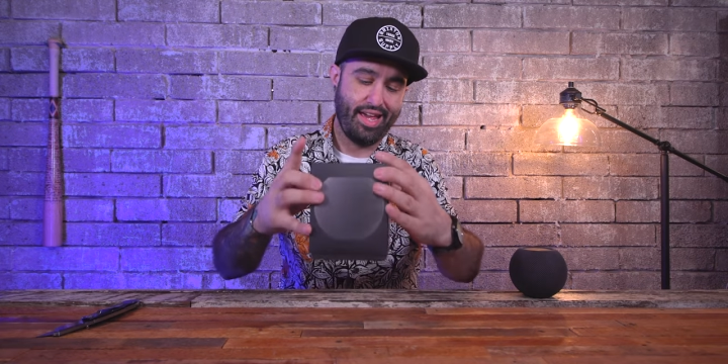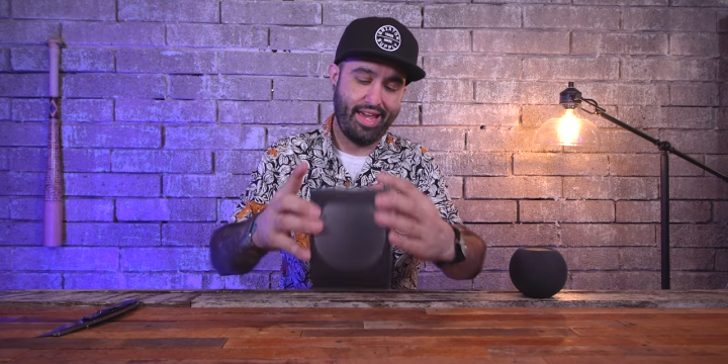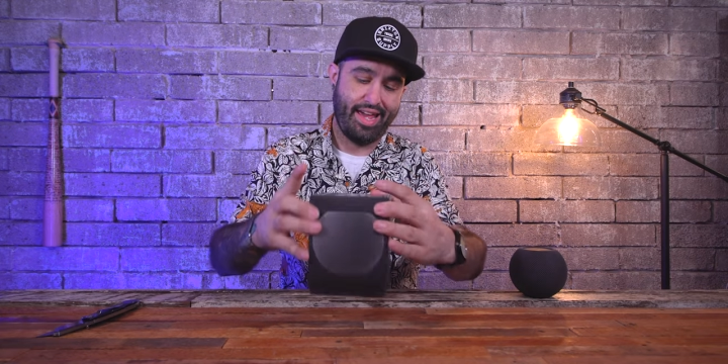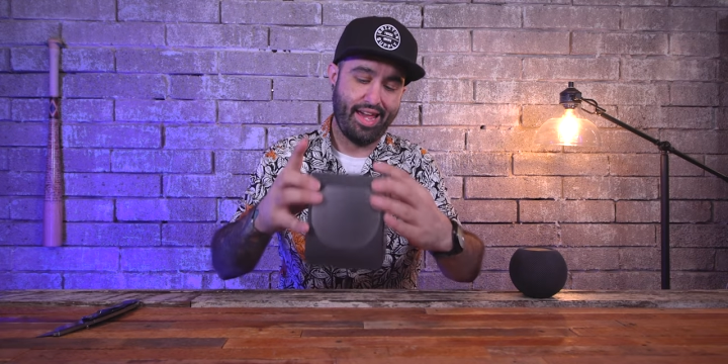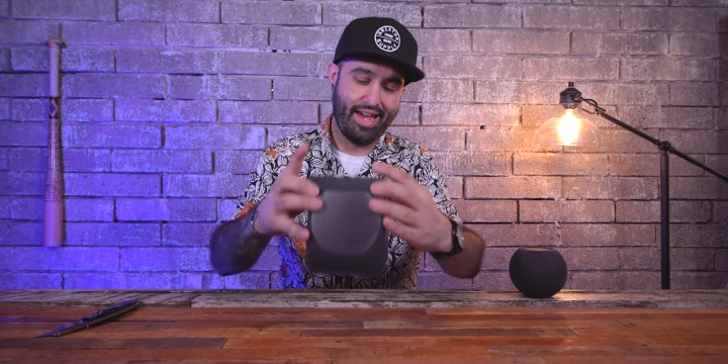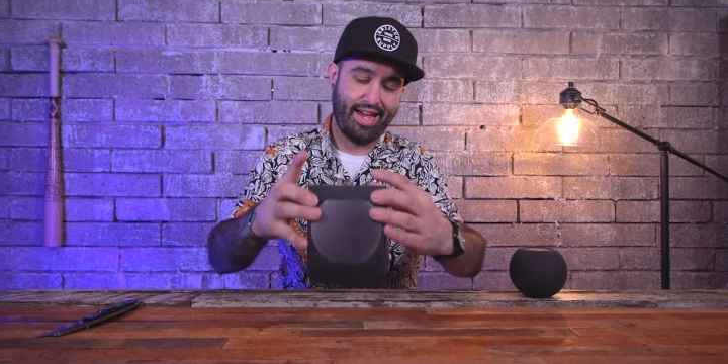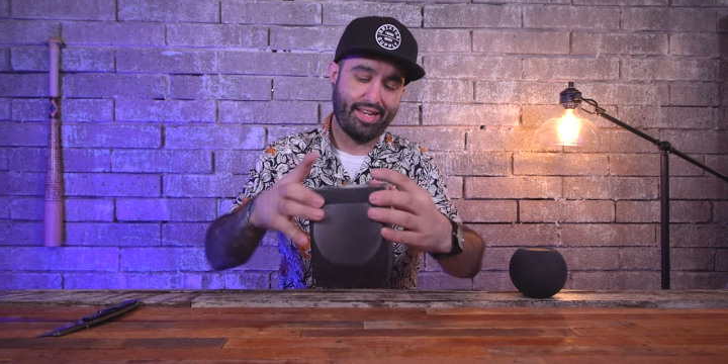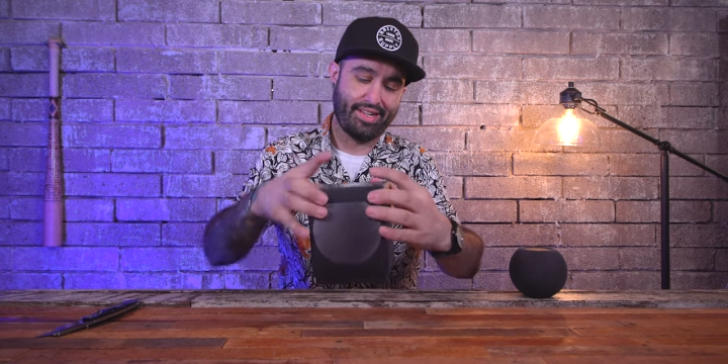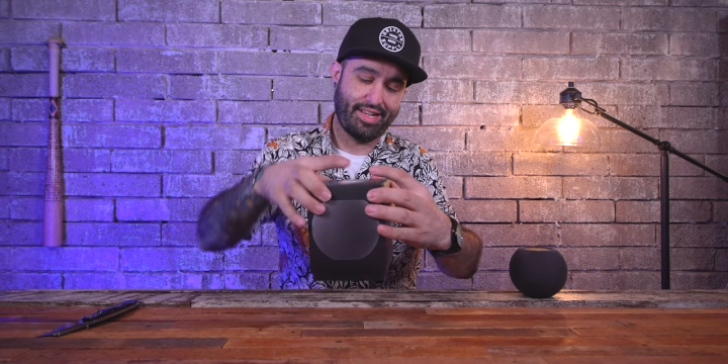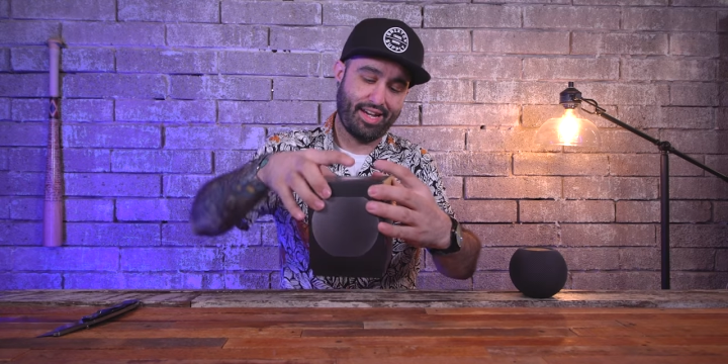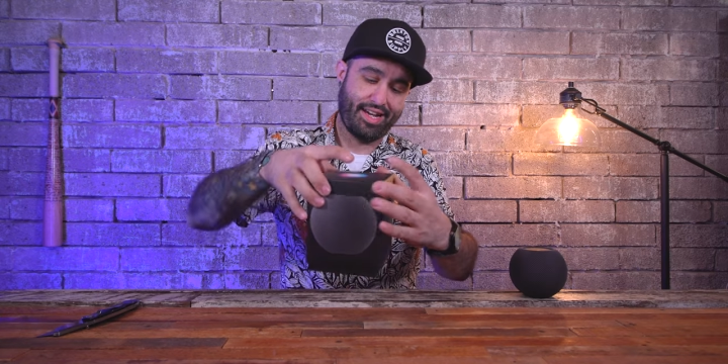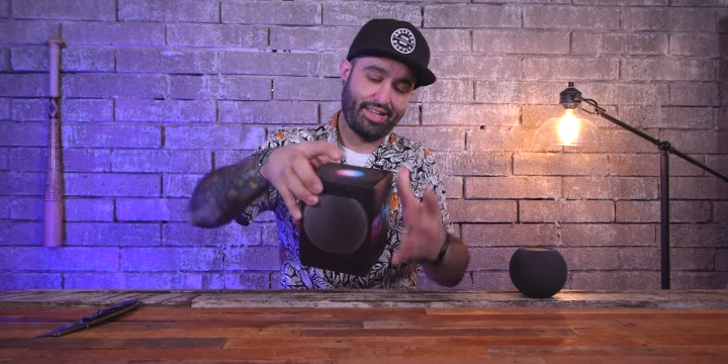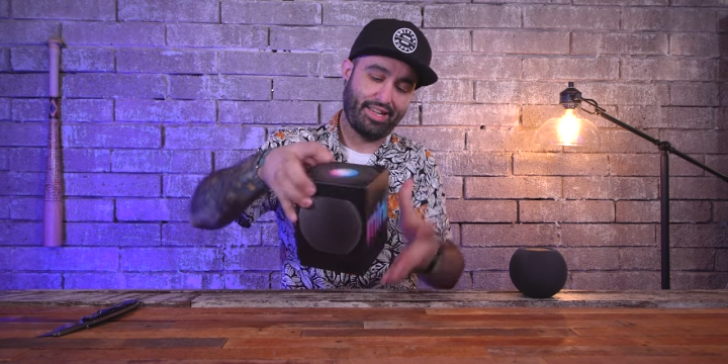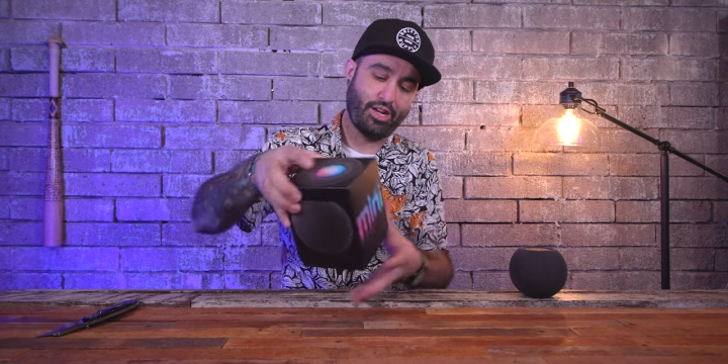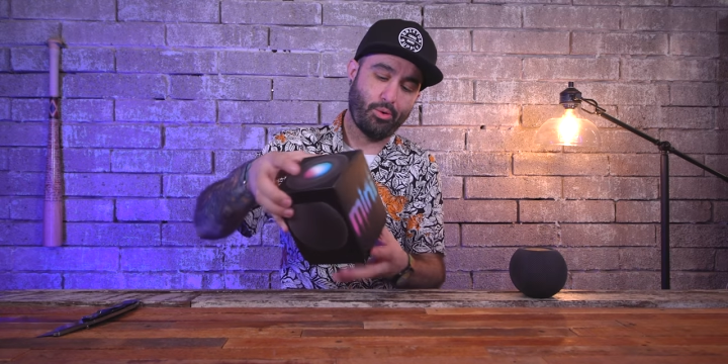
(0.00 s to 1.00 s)
And
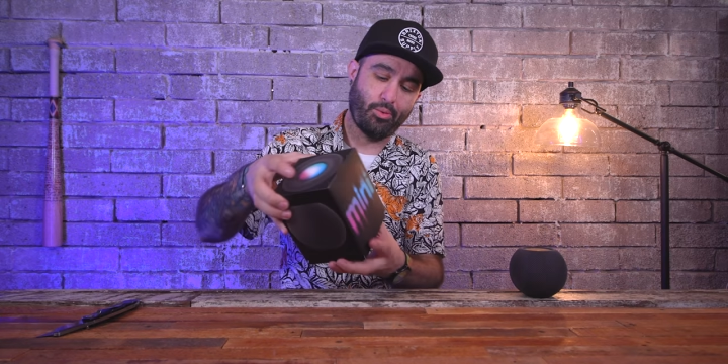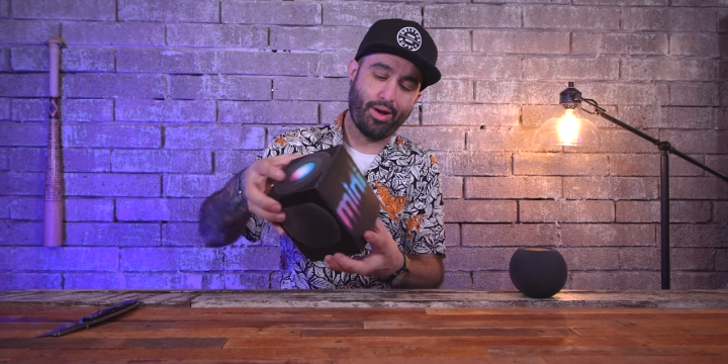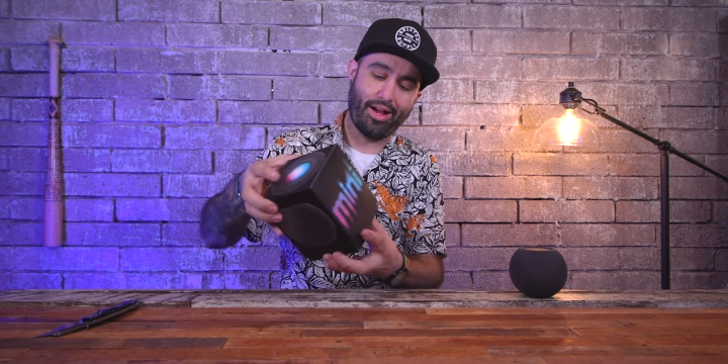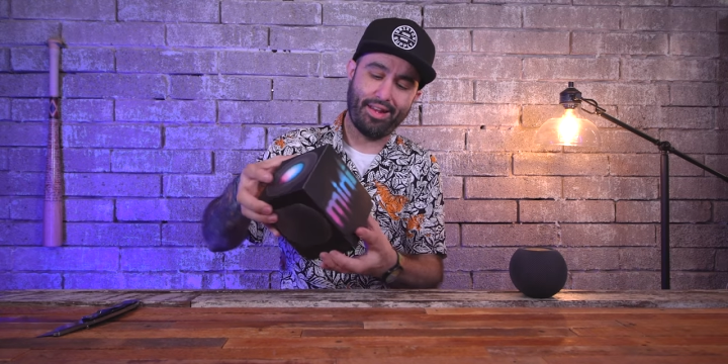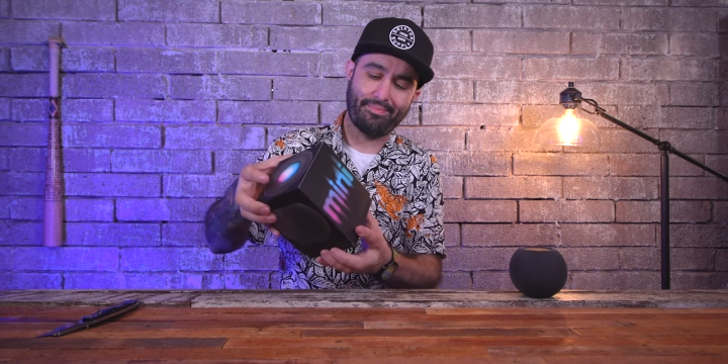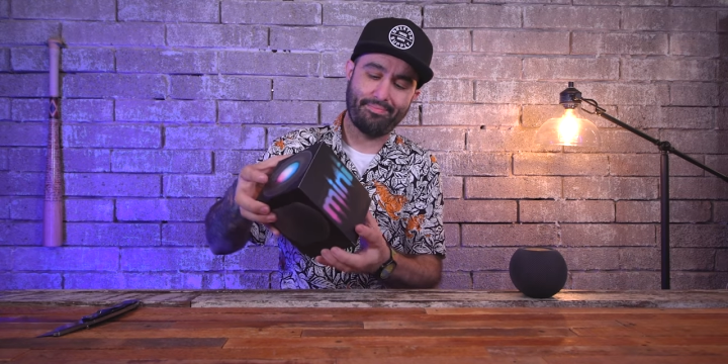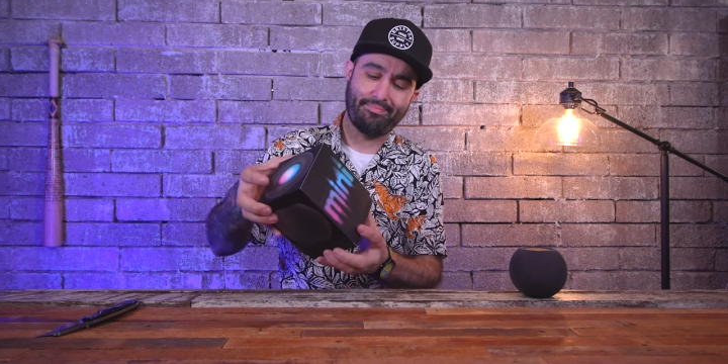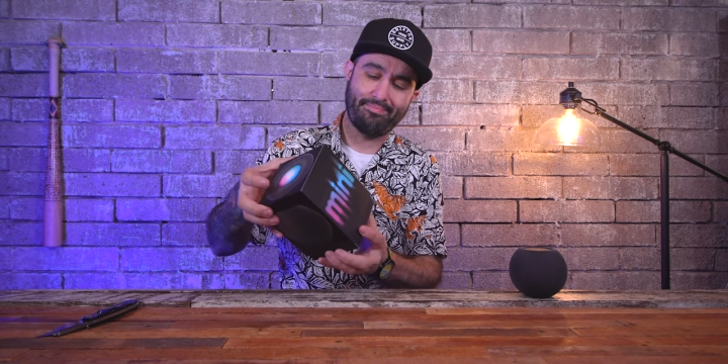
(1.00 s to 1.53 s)
uh, you know what?